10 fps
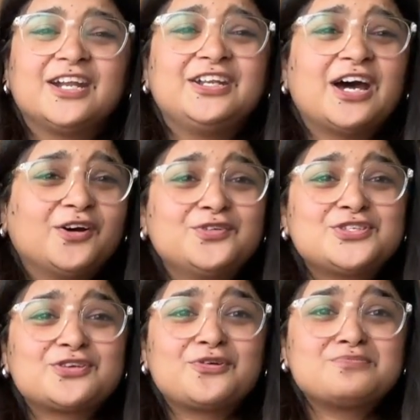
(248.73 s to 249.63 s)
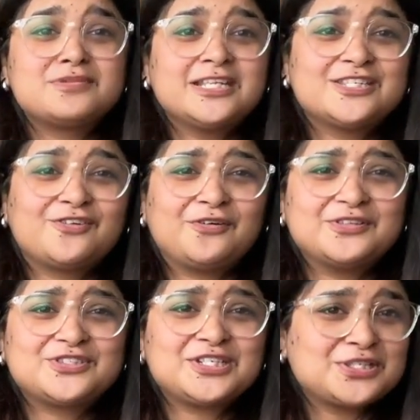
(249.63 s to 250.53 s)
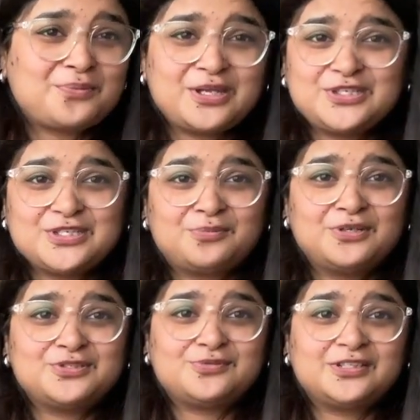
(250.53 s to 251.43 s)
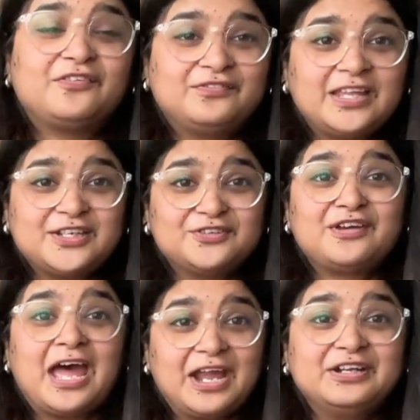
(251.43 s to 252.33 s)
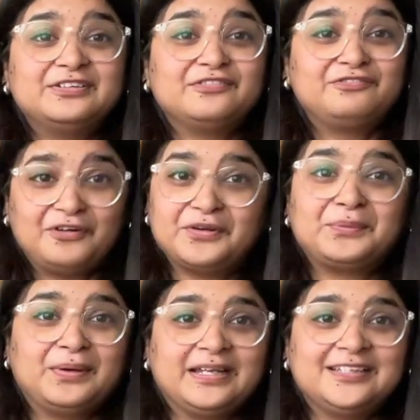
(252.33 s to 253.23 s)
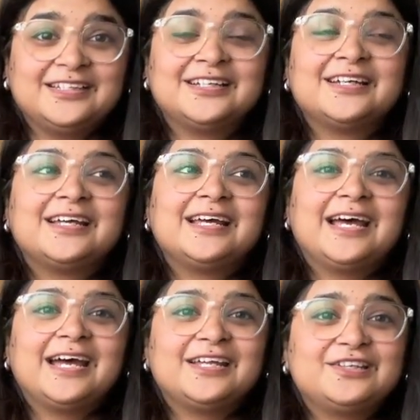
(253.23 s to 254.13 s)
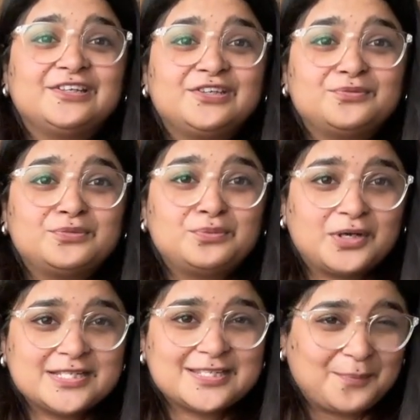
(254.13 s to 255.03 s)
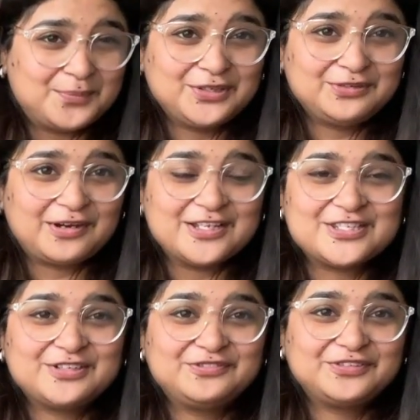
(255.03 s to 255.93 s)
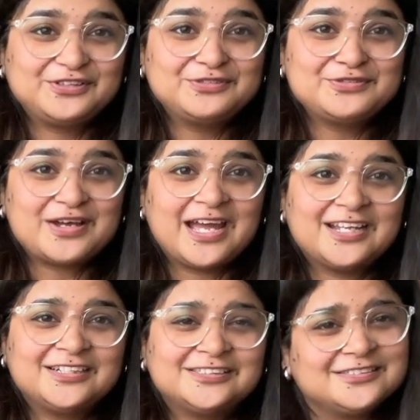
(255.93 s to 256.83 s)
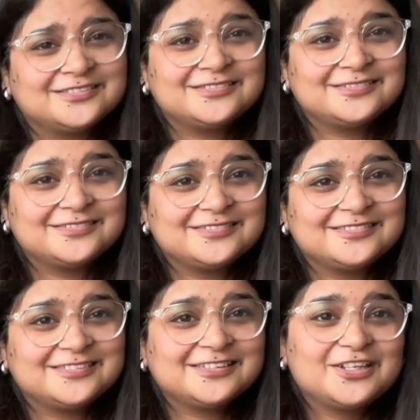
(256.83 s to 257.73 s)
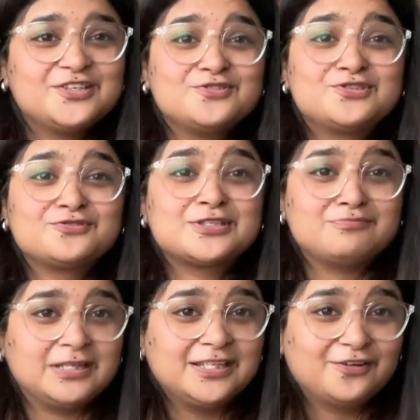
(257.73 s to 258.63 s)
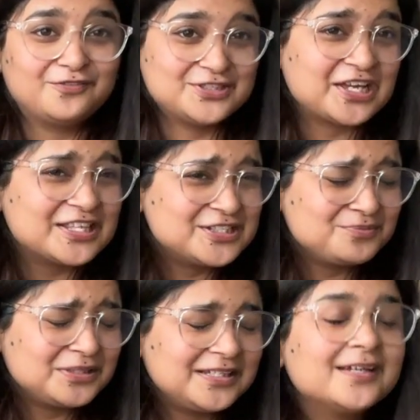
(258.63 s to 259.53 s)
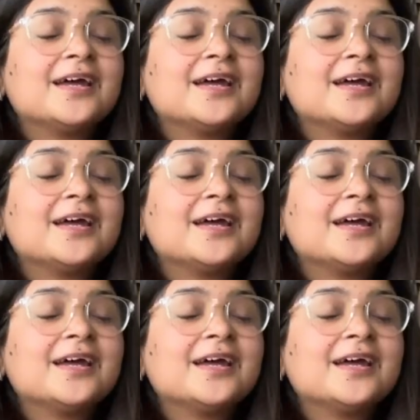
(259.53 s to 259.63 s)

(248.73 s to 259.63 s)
doubts or myths or just questions about jewelry that you've had for a while and you would want somebody to answer it for you and you choose me over ChatGPT?